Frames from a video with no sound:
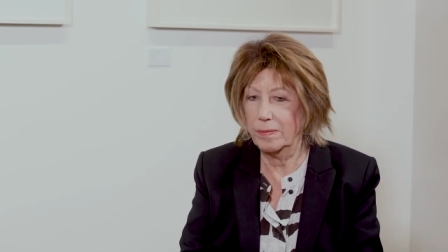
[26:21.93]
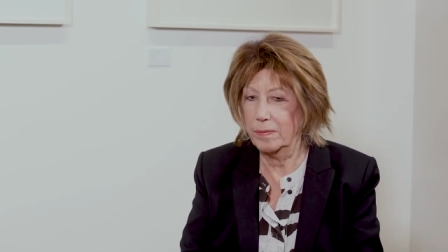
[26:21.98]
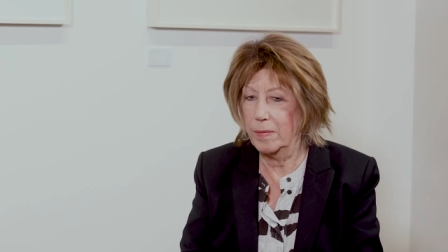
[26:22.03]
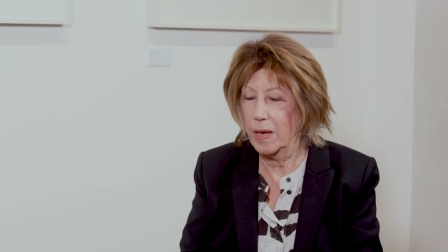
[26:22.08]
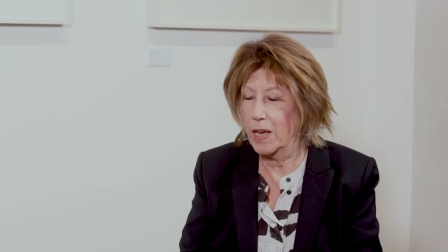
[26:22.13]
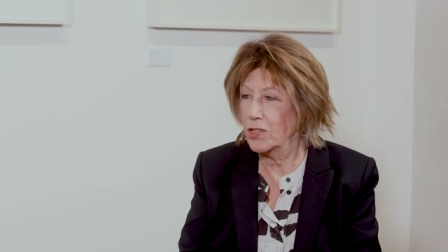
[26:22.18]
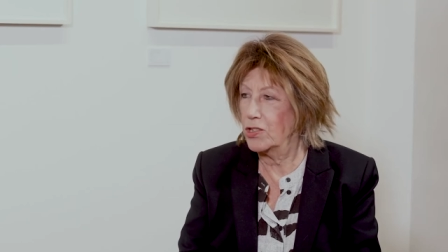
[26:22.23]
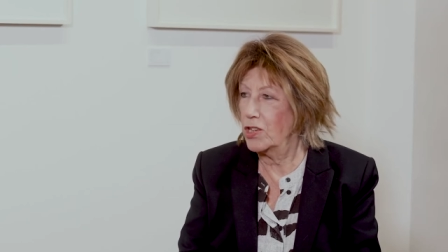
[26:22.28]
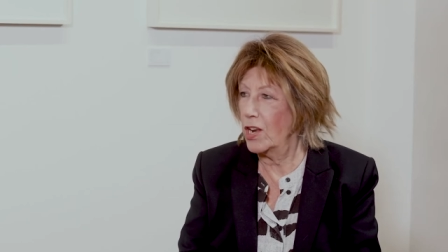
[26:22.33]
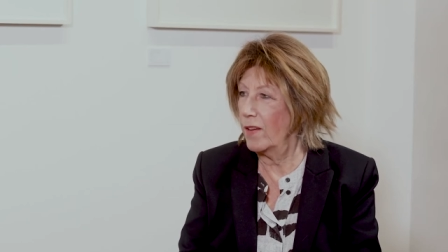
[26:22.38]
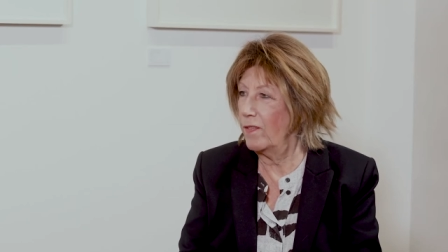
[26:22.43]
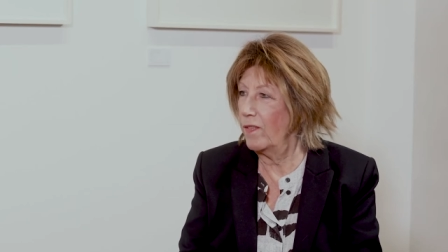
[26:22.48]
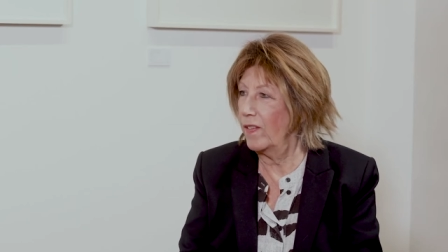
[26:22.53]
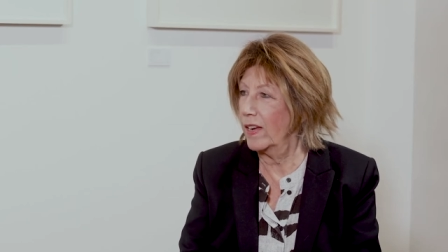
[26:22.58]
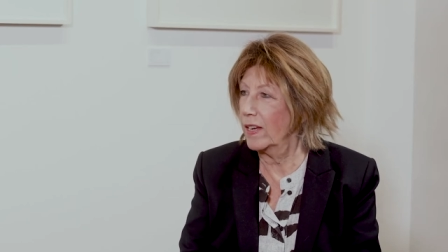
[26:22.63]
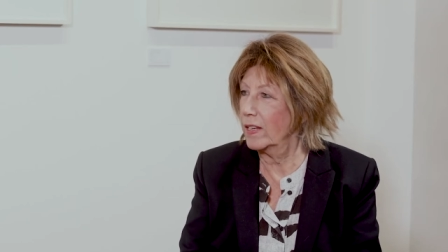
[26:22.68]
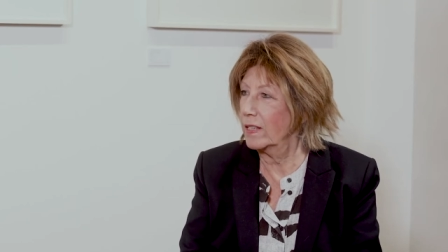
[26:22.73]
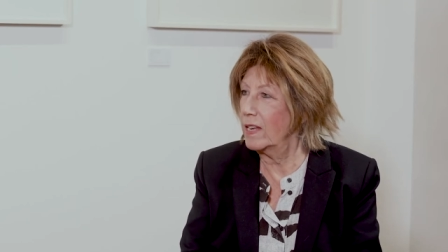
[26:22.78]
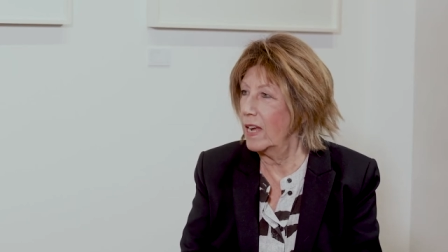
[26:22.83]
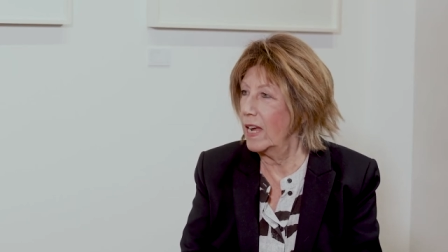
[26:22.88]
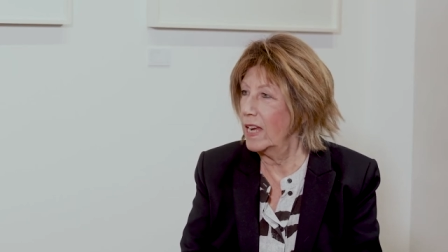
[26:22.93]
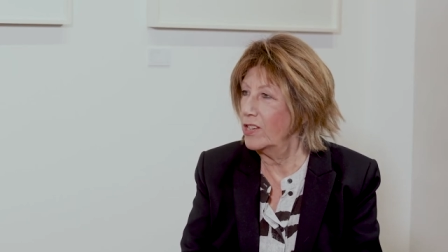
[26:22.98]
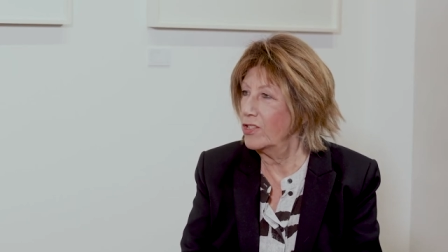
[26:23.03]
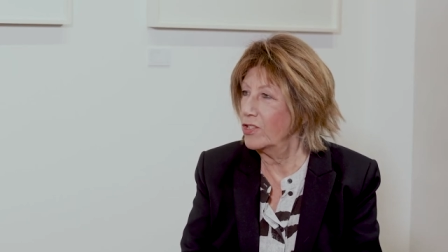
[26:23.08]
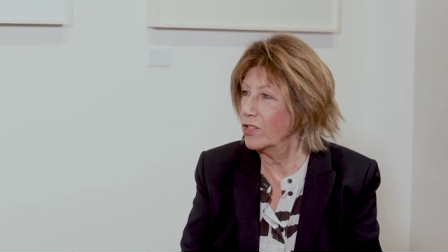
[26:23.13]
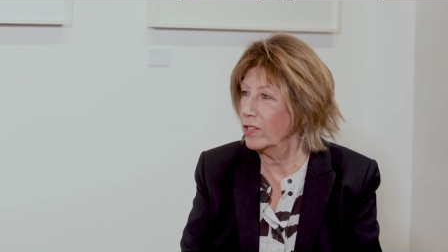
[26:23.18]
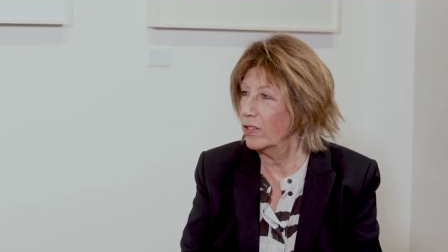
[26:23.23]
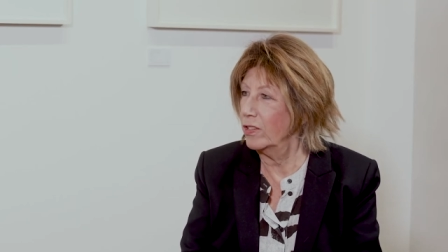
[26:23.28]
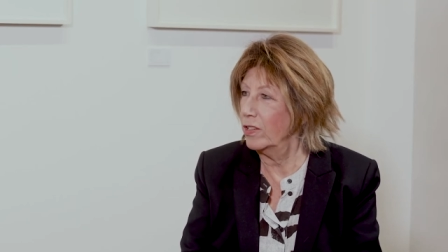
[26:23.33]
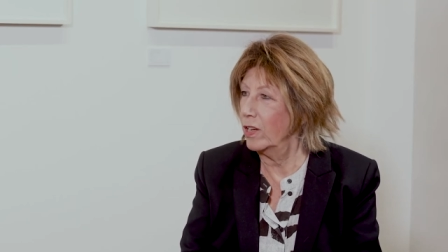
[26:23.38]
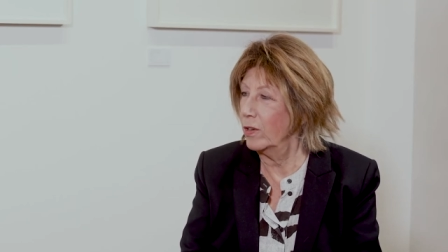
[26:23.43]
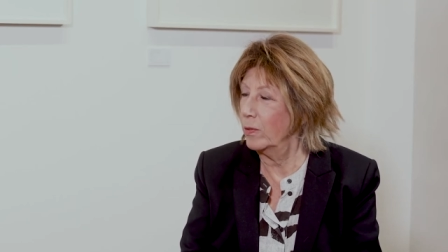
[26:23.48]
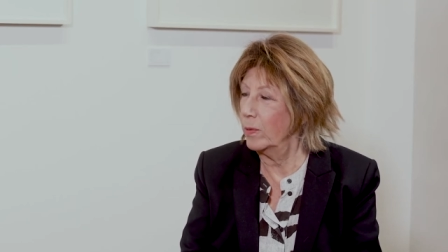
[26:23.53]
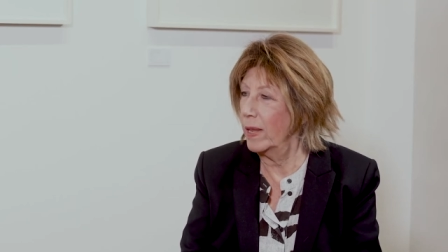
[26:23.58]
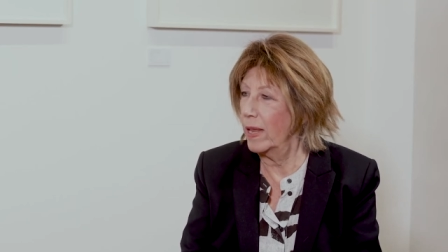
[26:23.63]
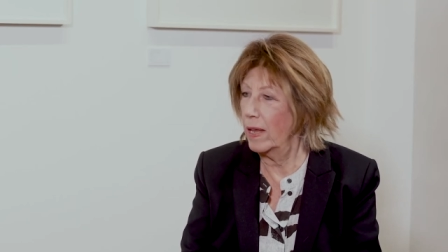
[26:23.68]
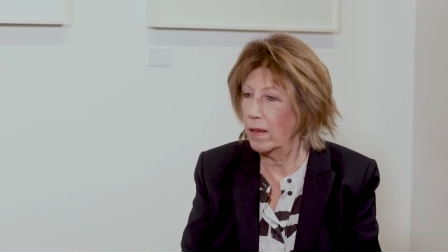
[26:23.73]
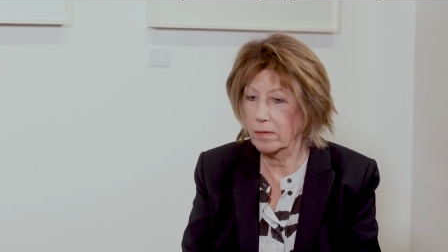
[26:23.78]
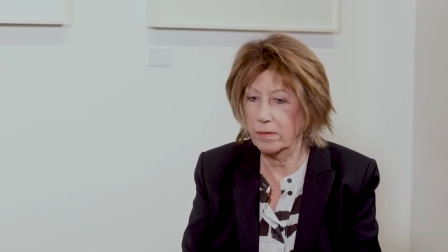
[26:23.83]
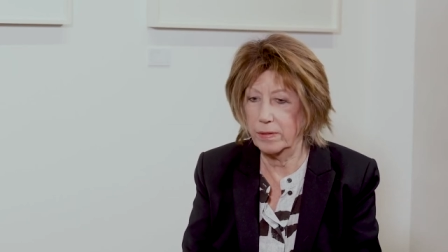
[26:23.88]
much affectation, you know,
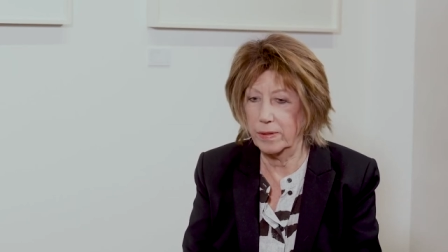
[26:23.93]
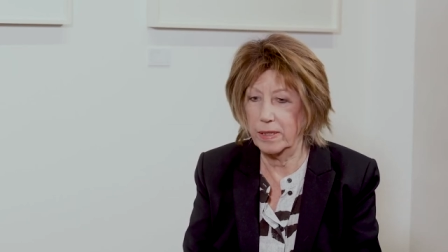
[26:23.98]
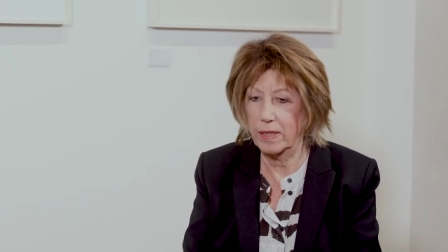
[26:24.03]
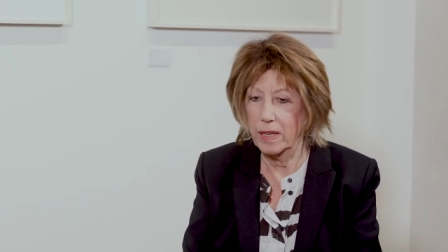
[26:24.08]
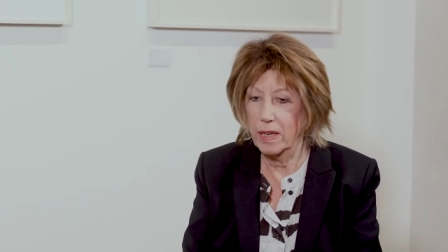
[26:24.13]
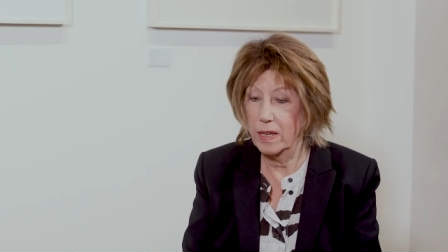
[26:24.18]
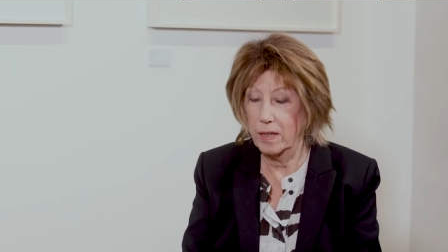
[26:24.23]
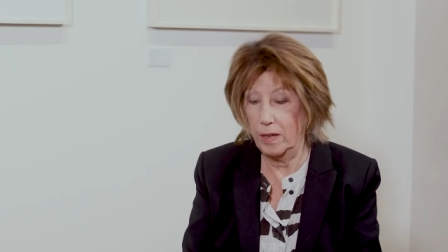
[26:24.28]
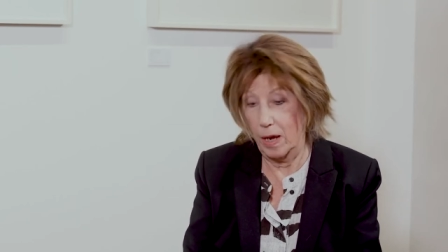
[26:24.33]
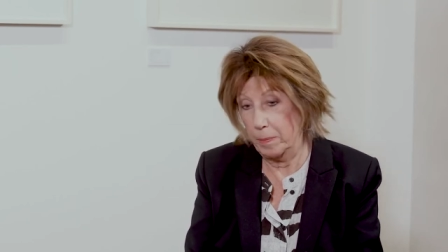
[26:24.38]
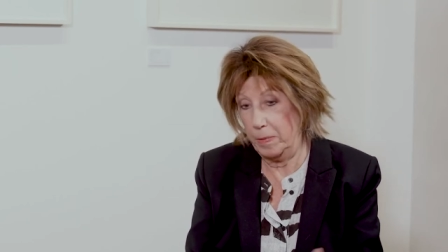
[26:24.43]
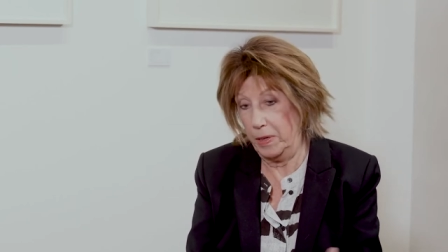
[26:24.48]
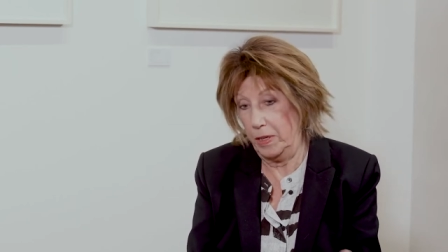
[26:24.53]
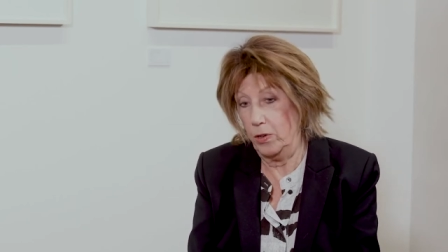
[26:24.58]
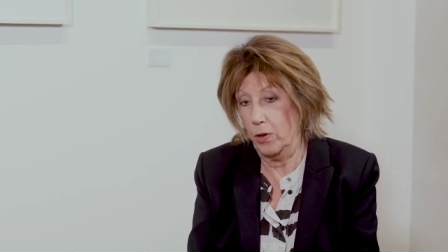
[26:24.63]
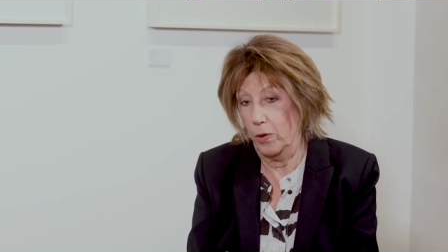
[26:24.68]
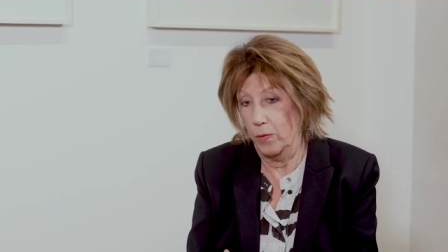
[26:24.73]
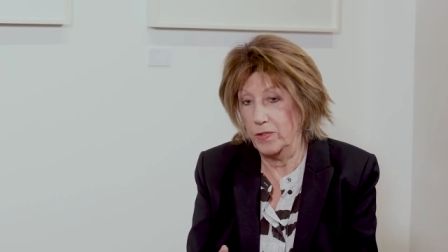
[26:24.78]
without, I mean, you